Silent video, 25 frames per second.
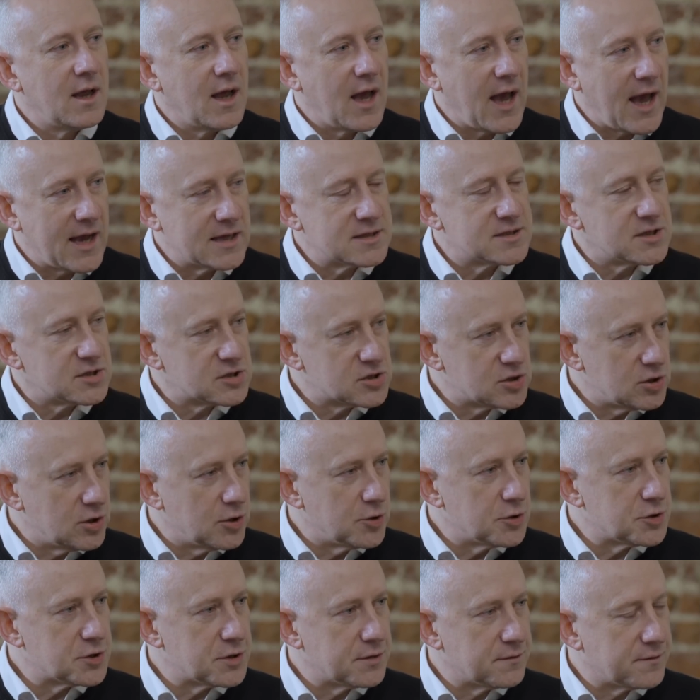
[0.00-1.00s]
as a
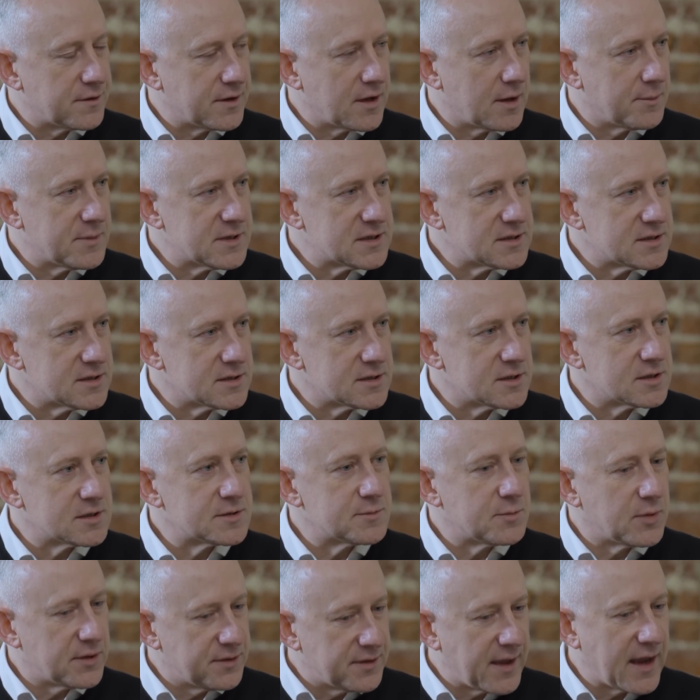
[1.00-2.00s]
solution for their businesses,
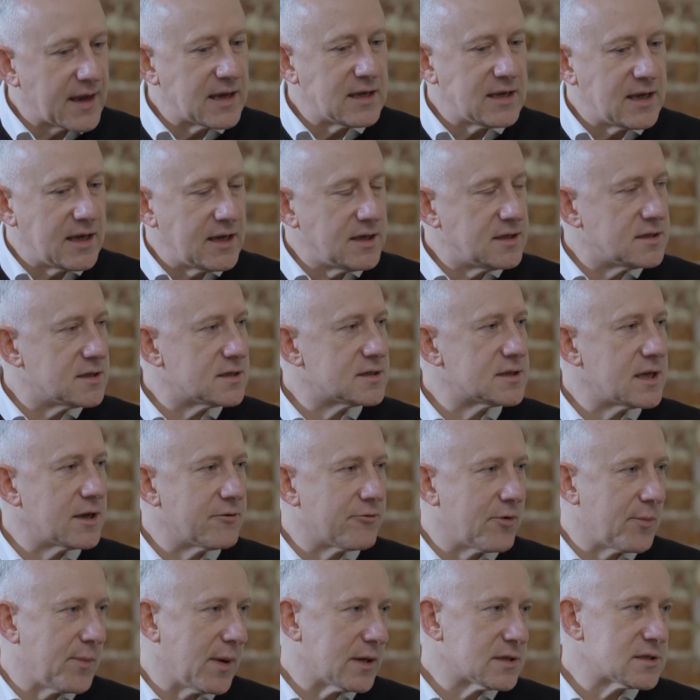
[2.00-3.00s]
but they need to see
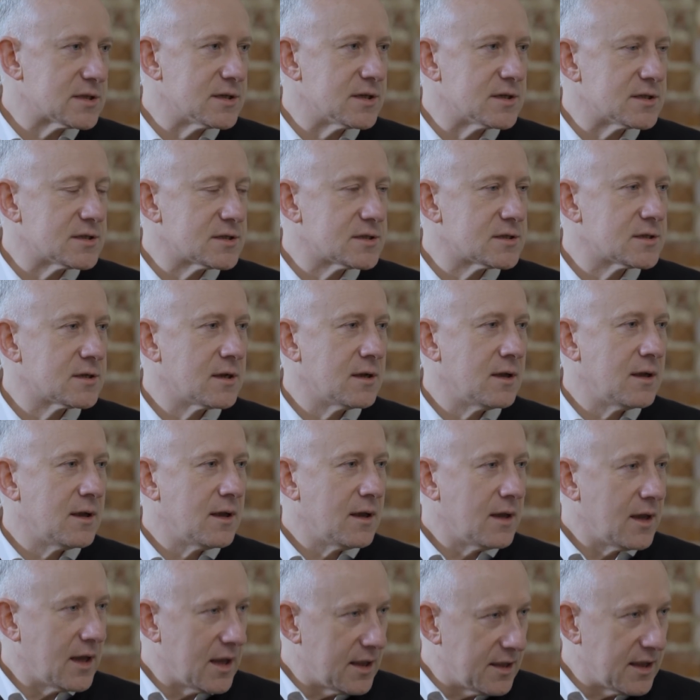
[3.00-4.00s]
robustness
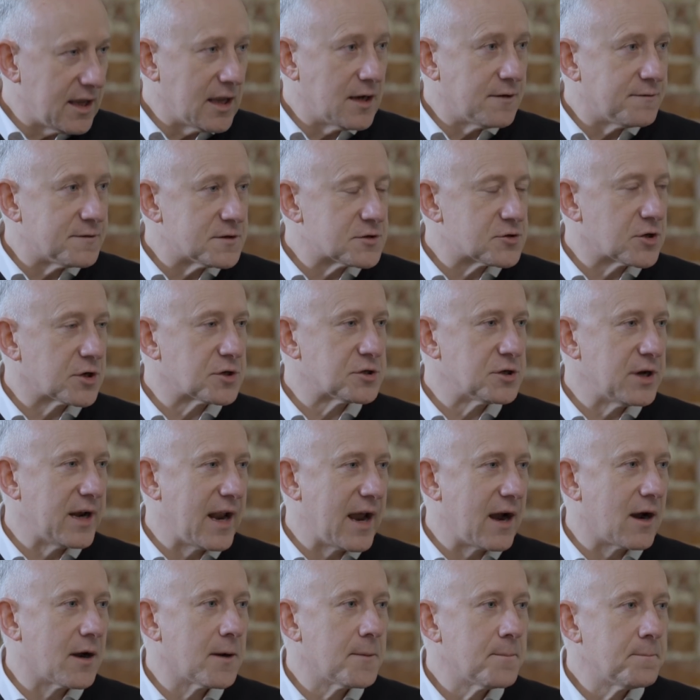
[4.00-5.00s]
in the infrastructure
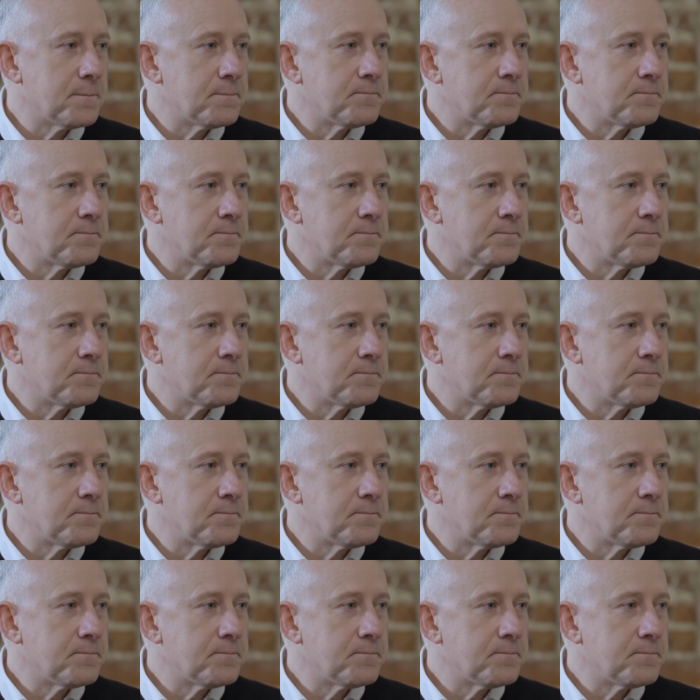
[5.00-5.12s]
layer.